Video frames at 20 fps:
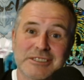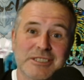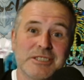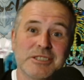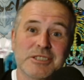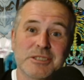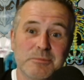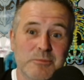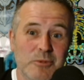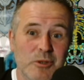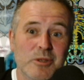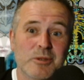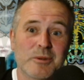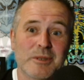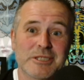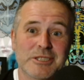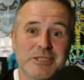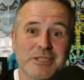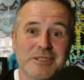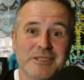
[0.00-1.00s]
So
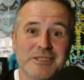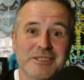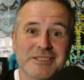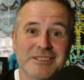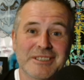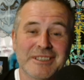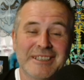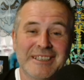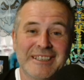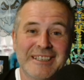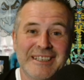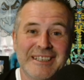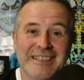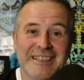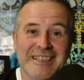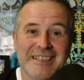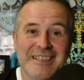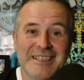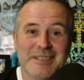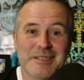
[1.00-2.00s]
I hope
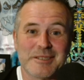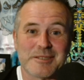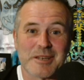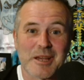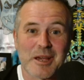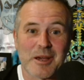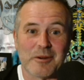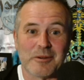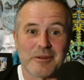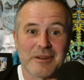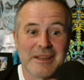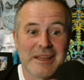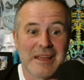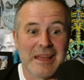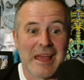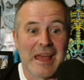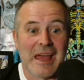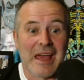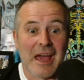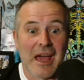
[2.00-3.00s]
I've answered some of those
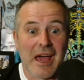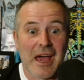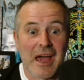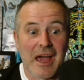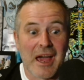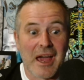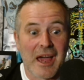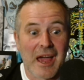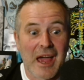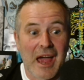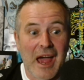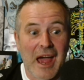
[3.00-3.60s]
questions,